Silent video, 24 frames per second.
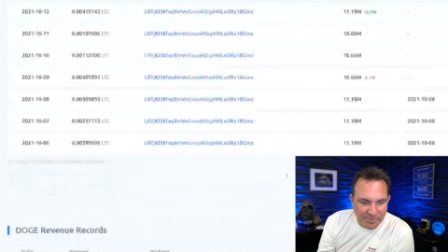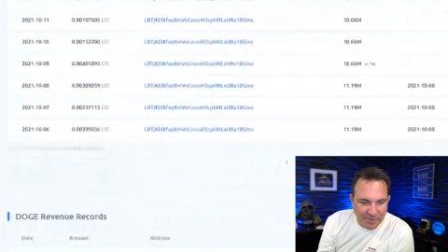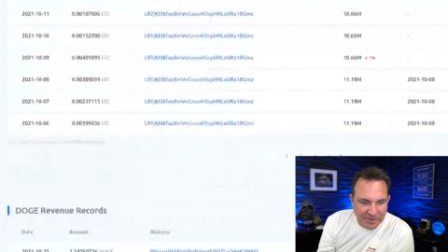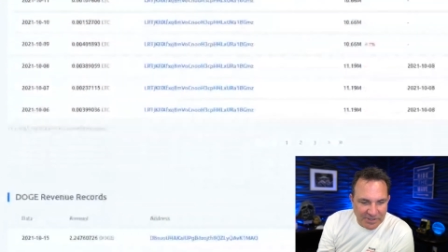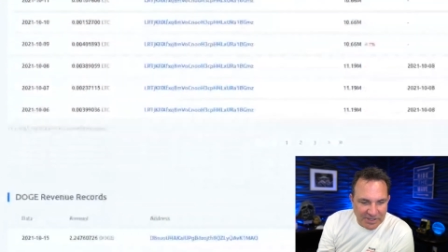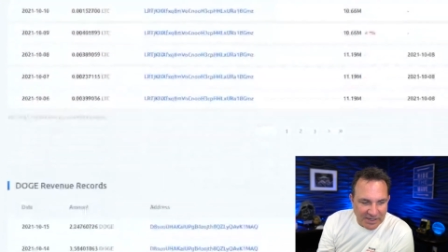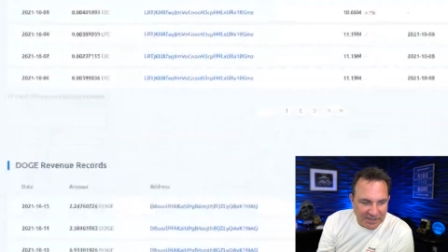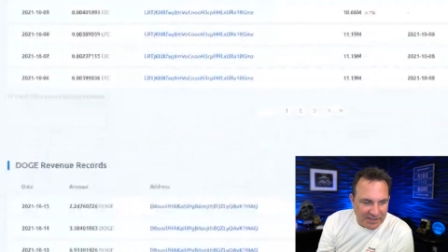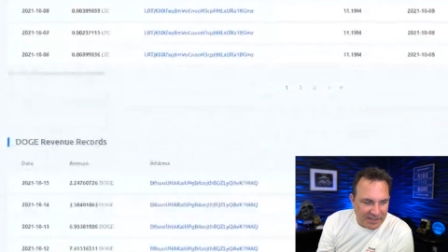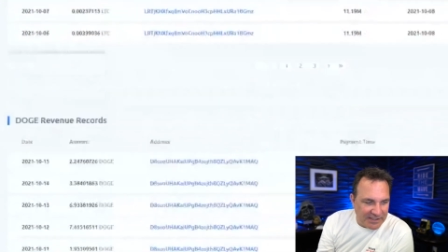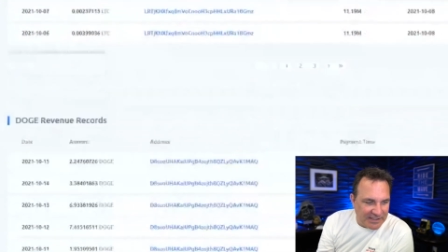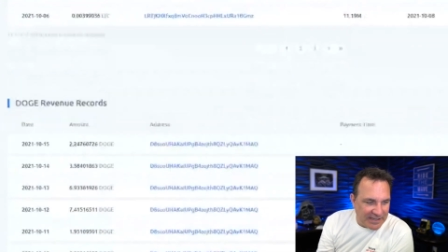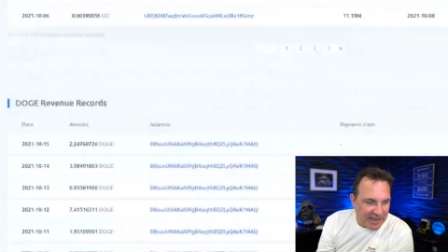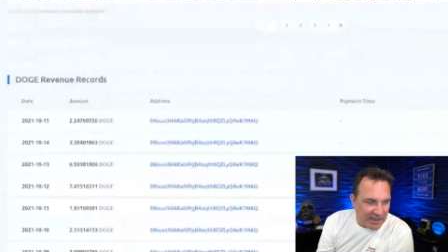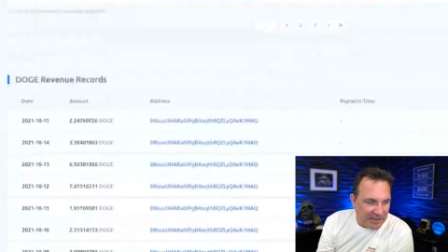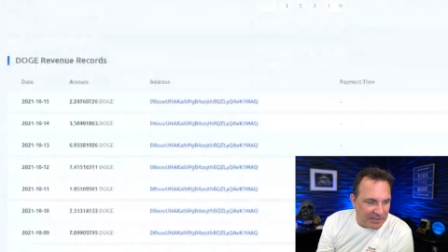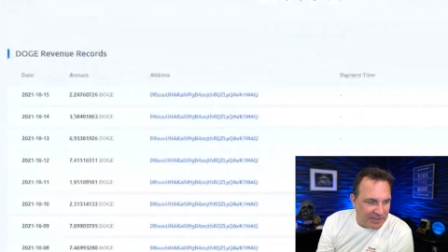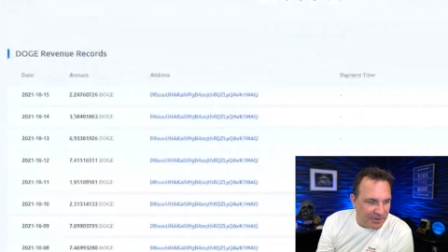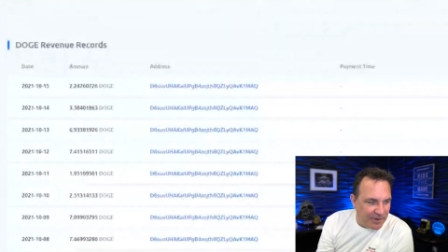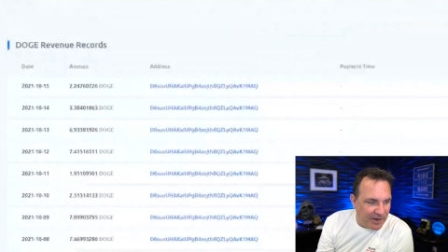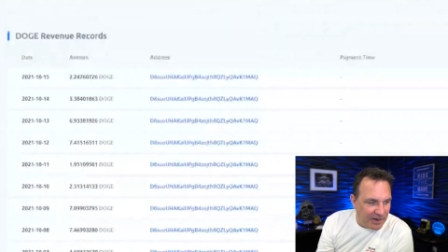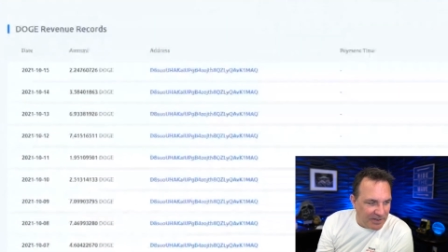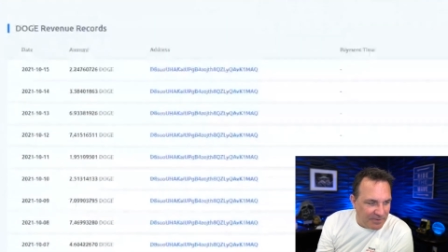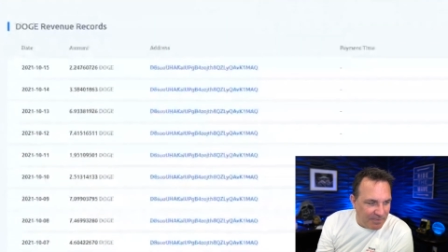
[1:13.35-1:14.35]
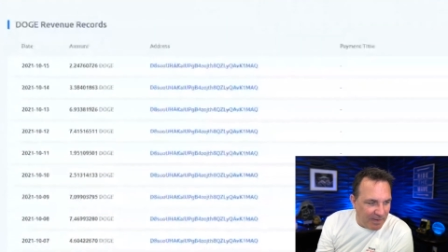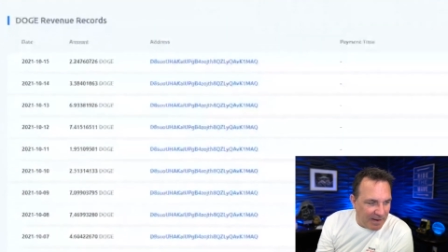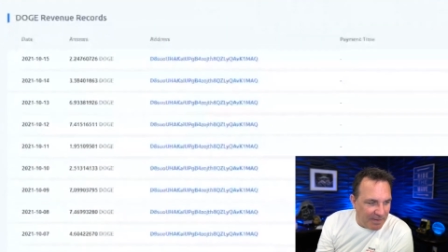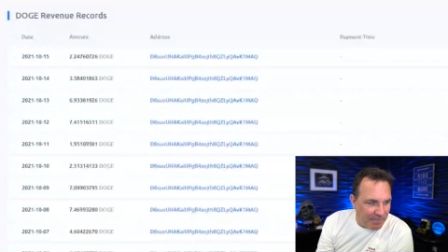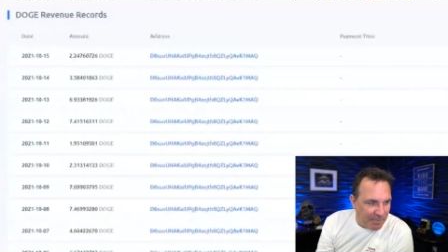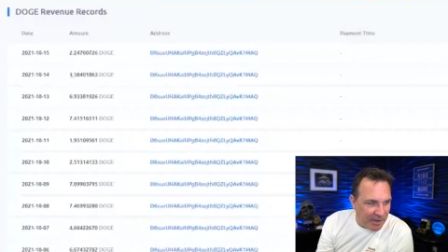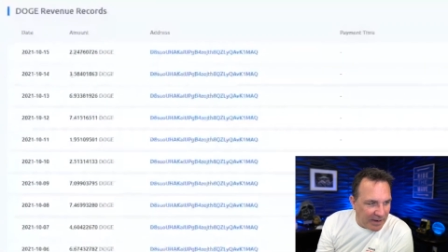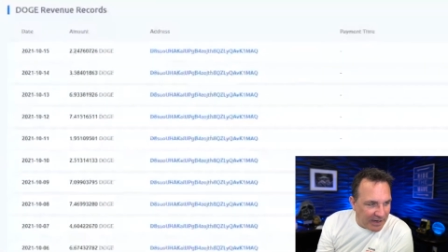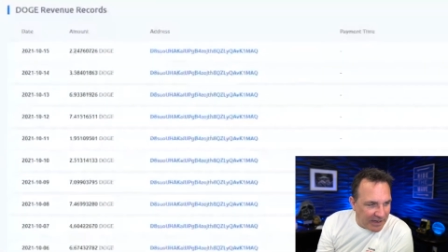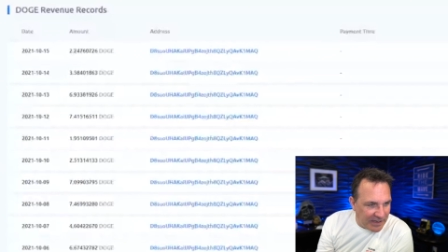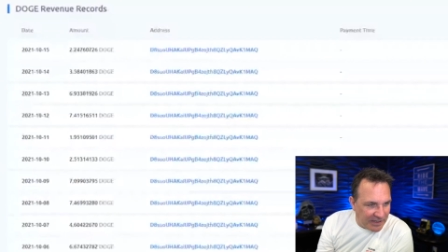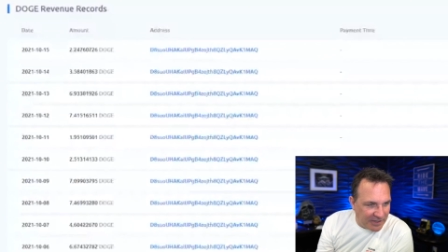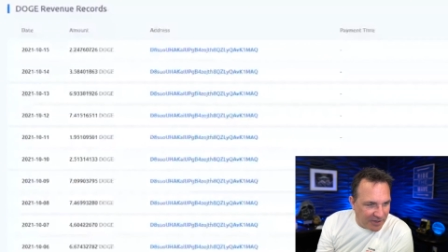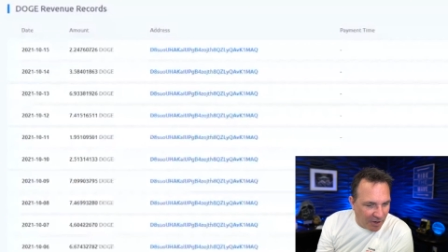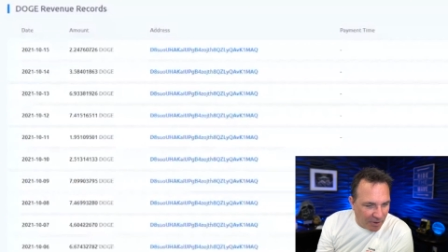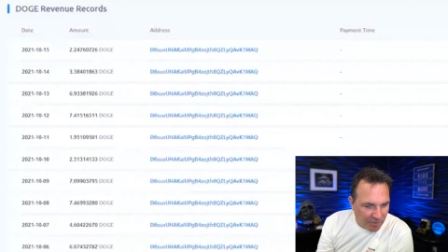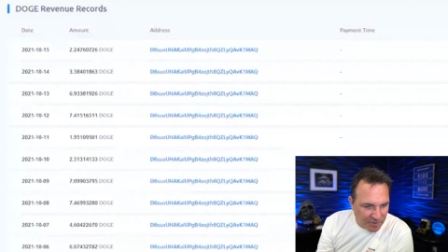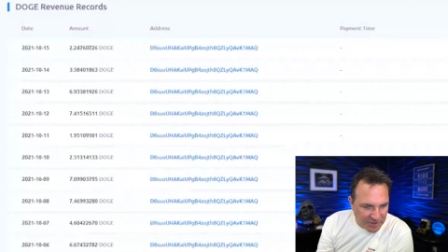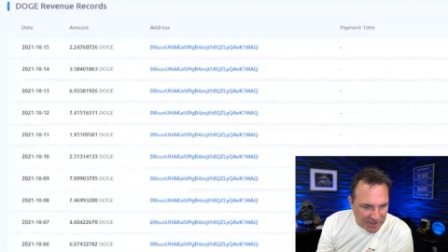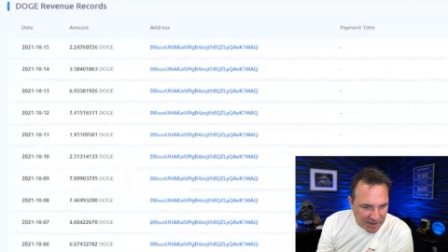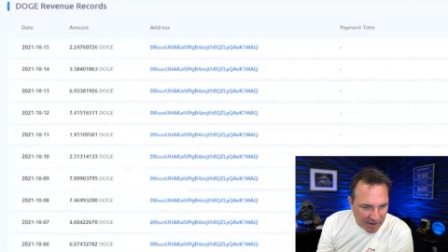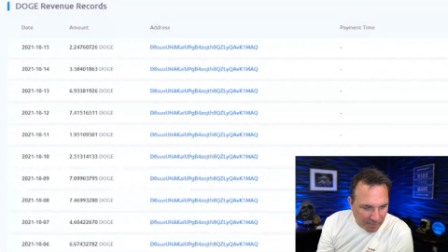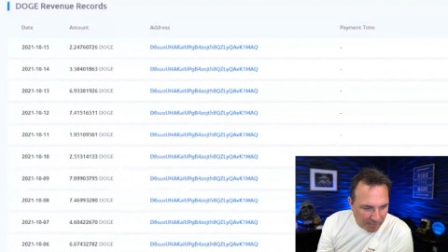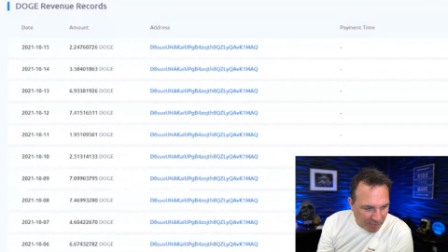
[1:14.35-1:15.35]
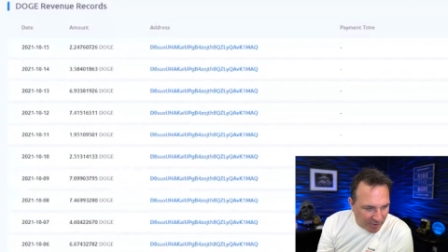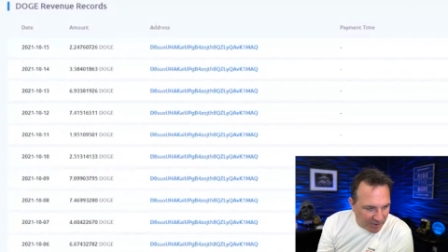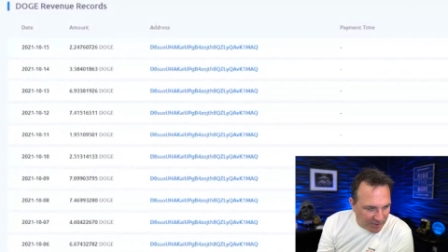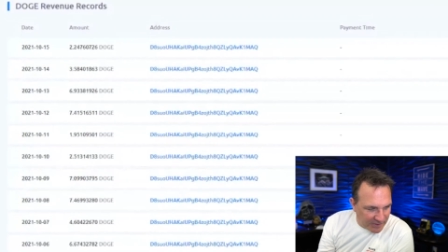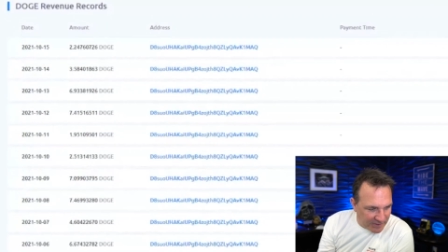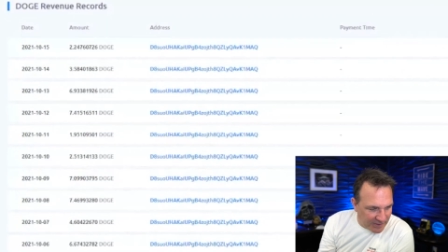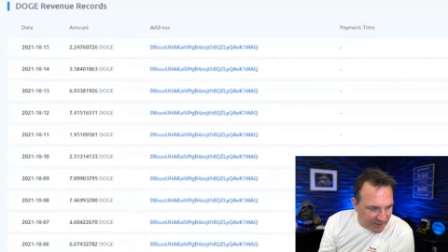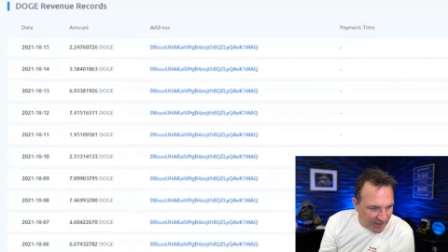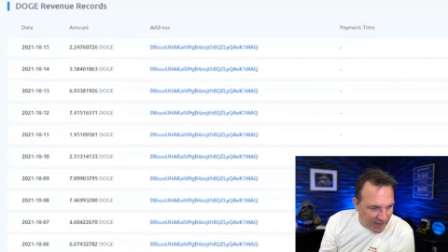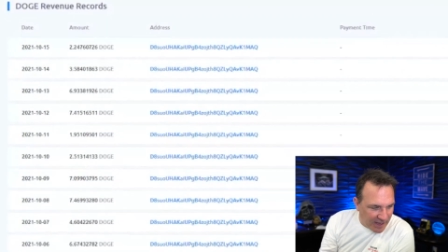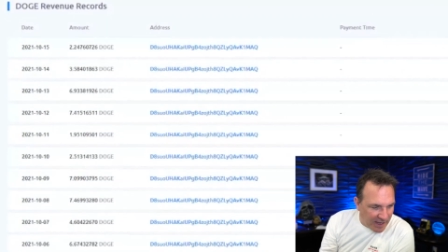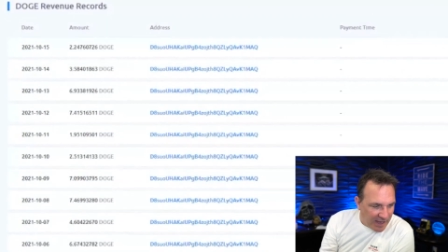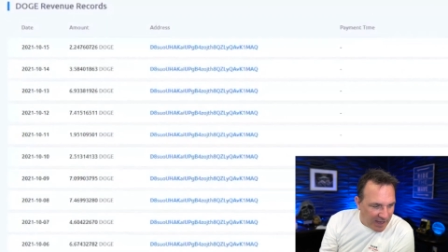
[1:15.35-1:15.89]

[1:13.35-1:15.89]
but check this out. So here's my mini Doge numbers.